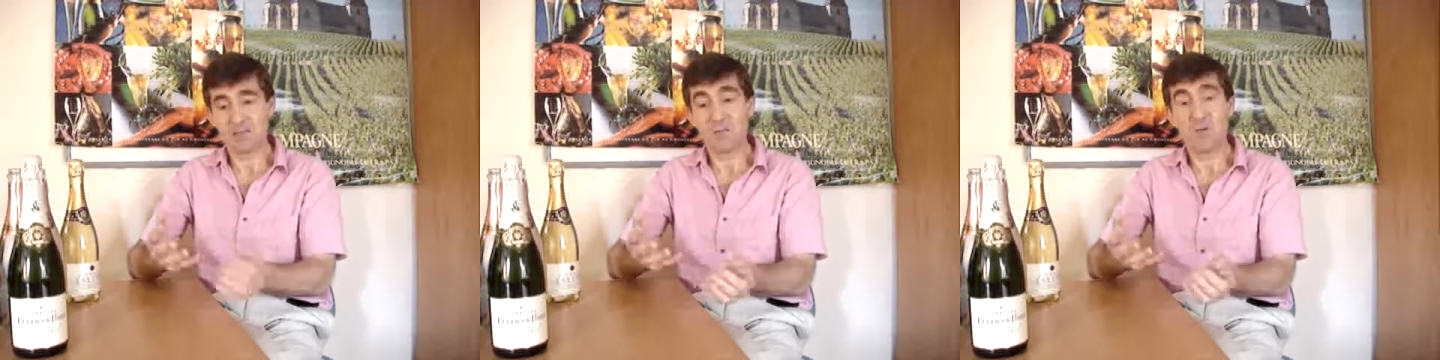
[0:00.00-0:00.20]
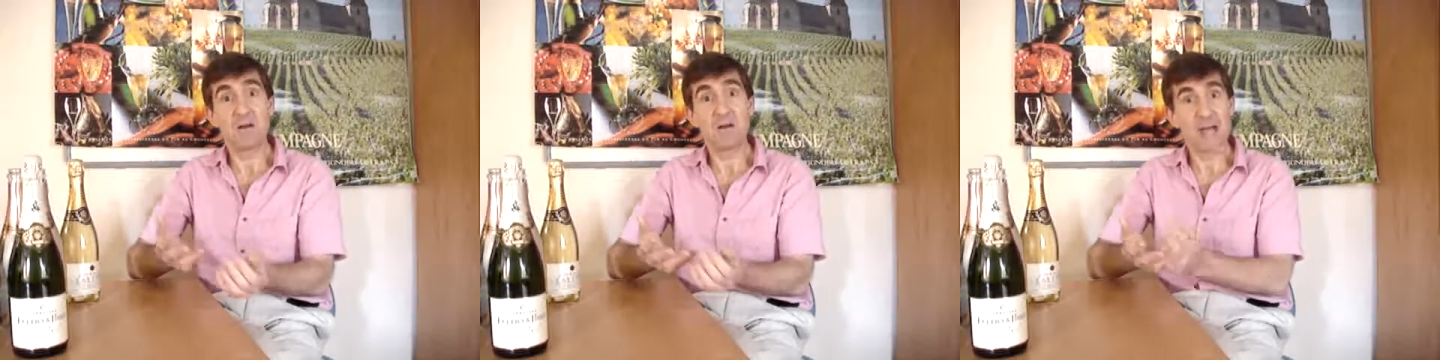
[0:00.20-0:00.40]

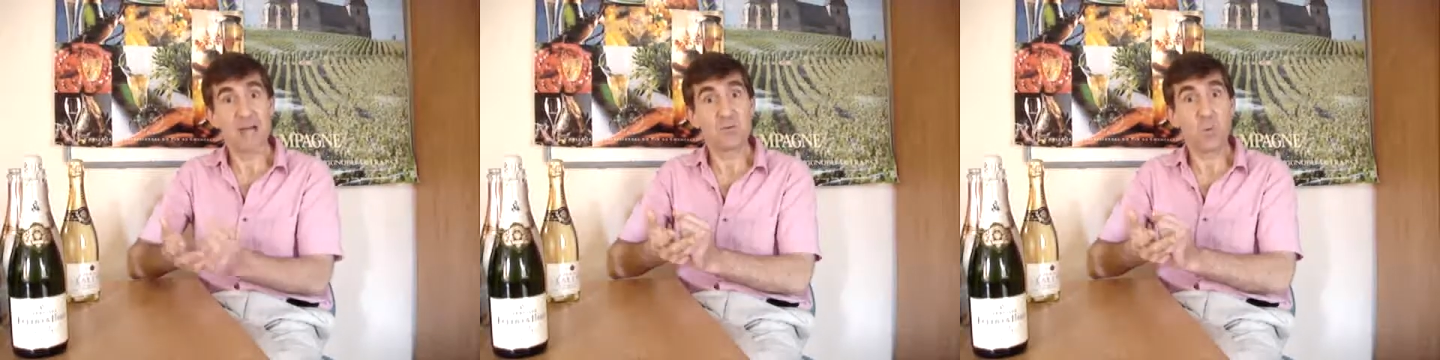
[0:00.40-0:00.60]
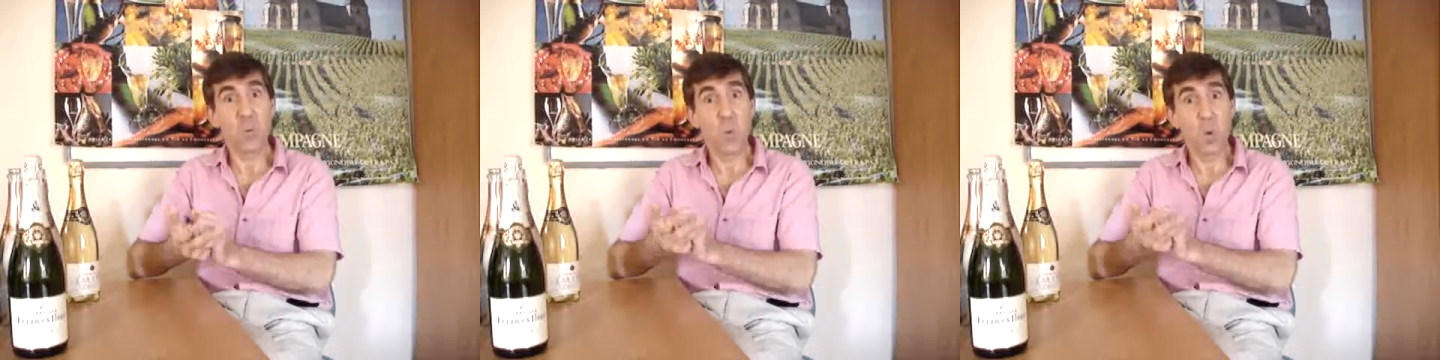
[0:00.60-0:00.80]
you're
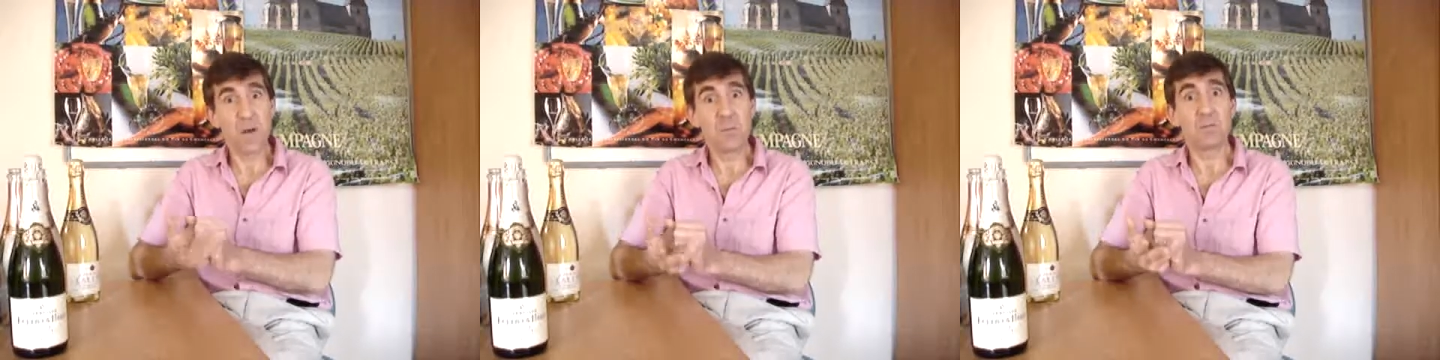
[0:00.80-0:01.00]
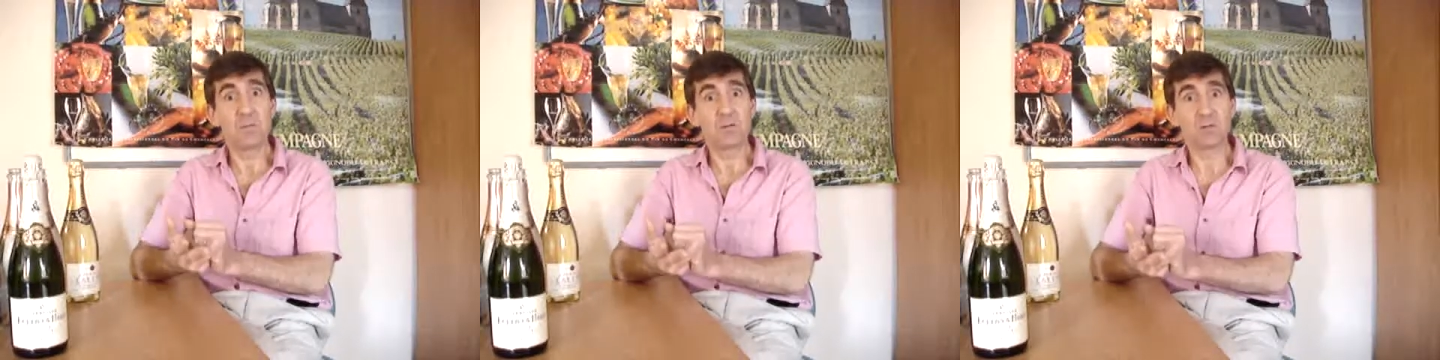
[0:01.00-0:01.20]
allowed
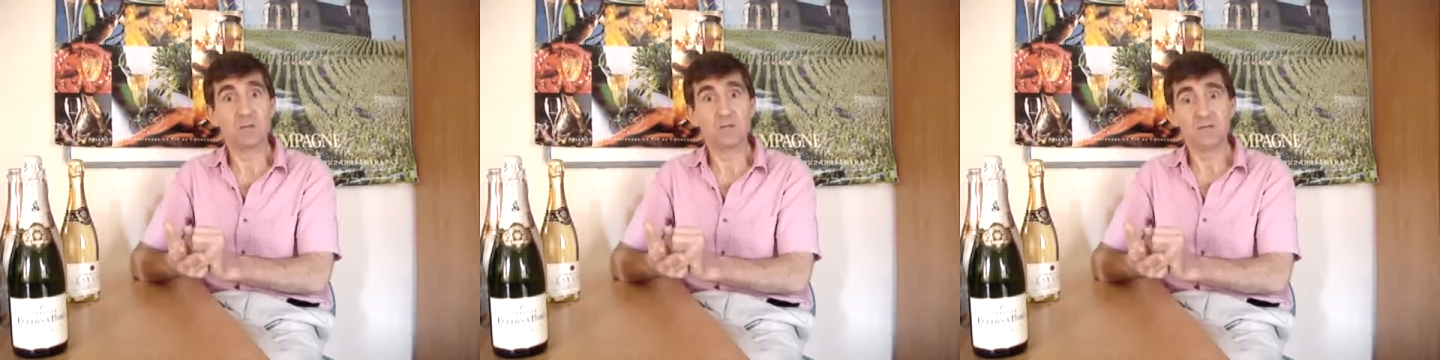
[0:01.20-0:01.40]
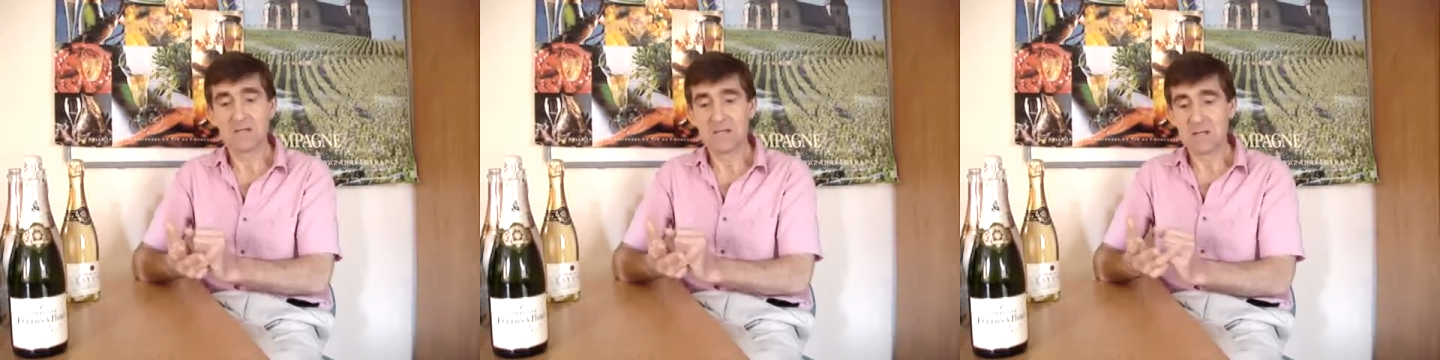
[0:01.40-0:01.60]
1
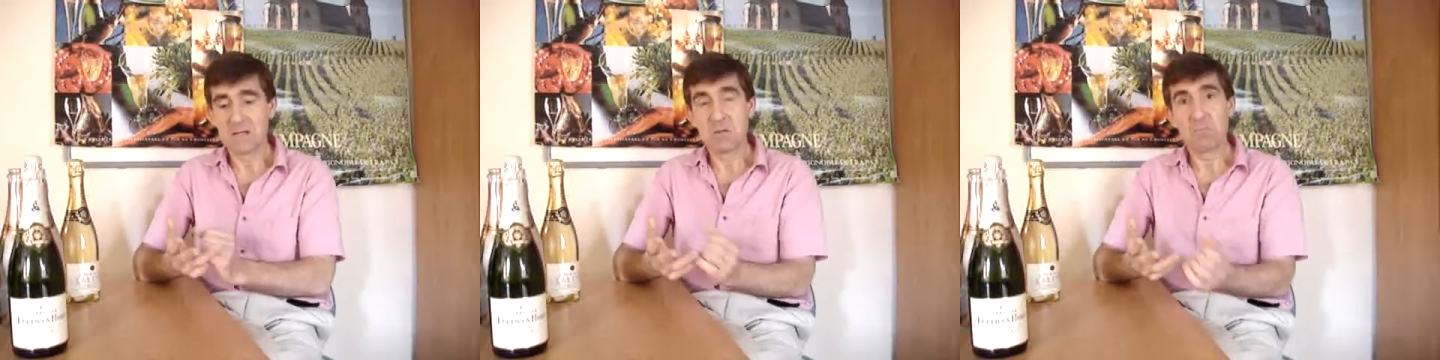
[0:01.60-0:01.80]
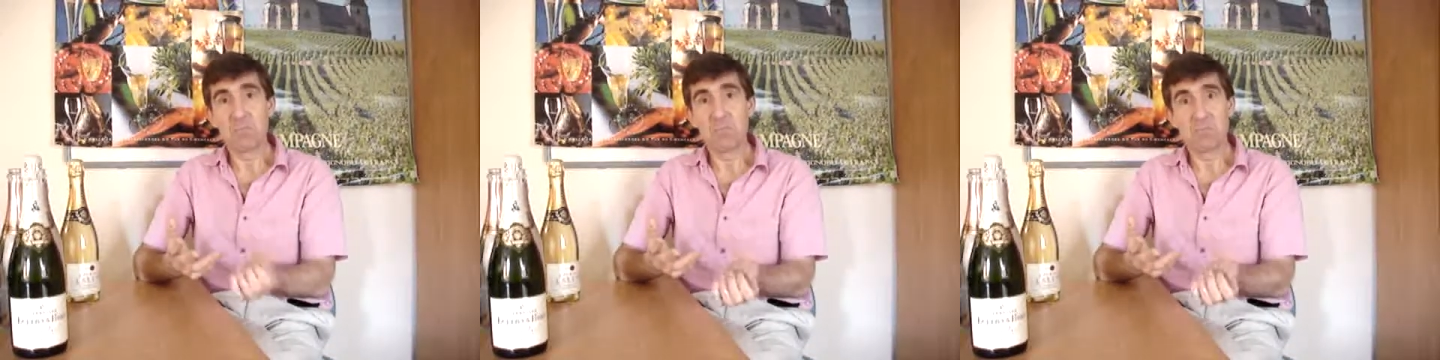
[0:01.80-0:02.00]
bottle
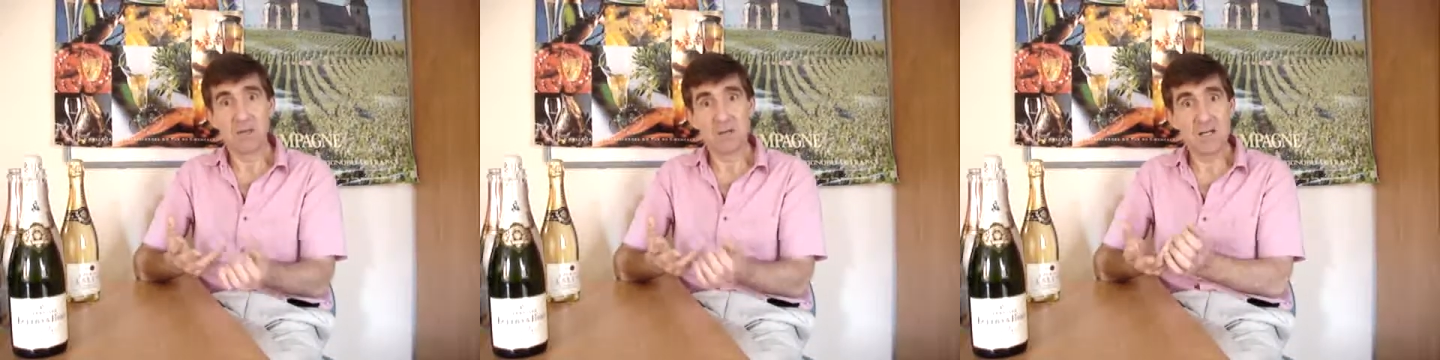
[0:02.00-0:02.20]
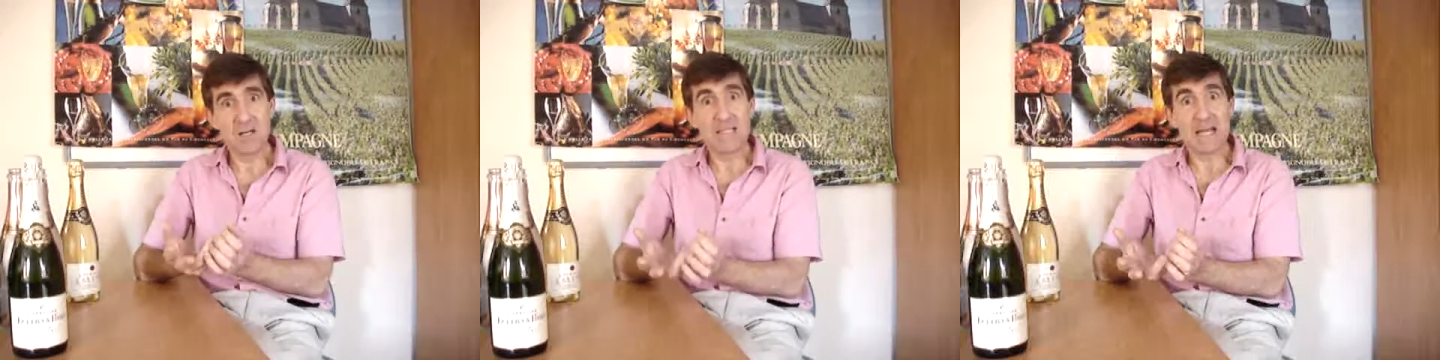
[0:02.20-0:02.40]

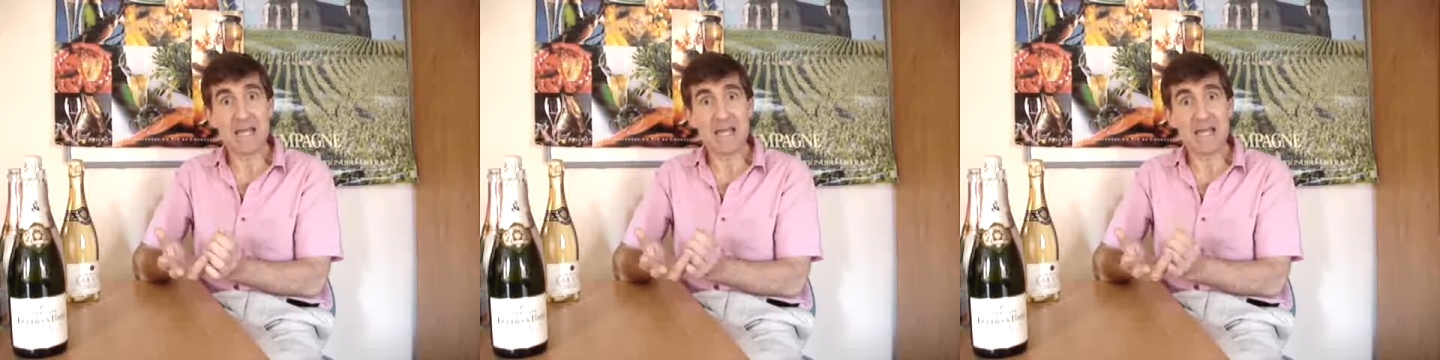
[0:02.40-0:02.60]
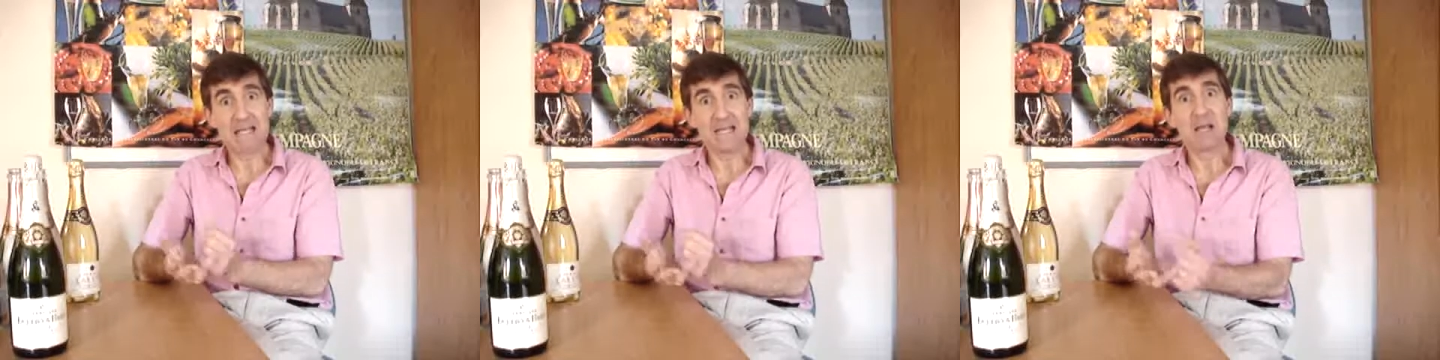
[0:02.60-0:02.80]
per
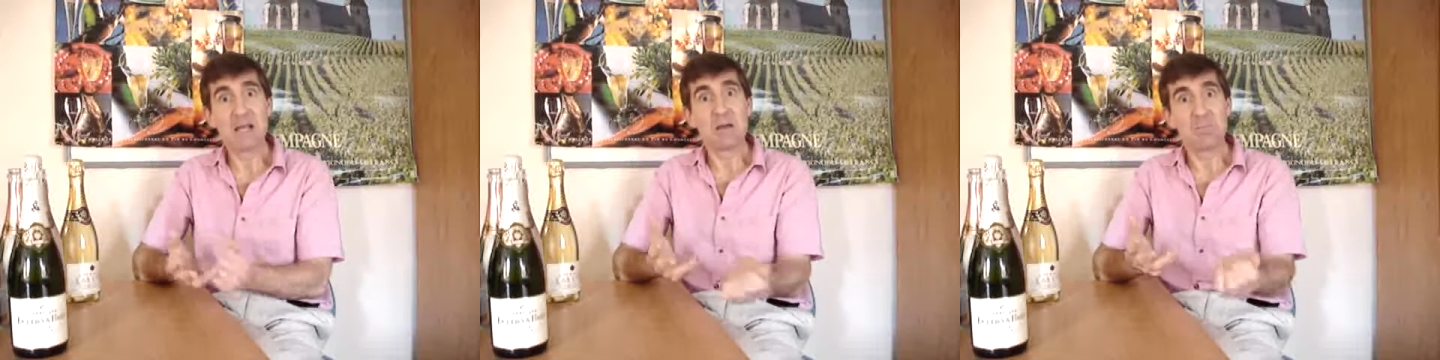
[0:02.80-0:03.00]
day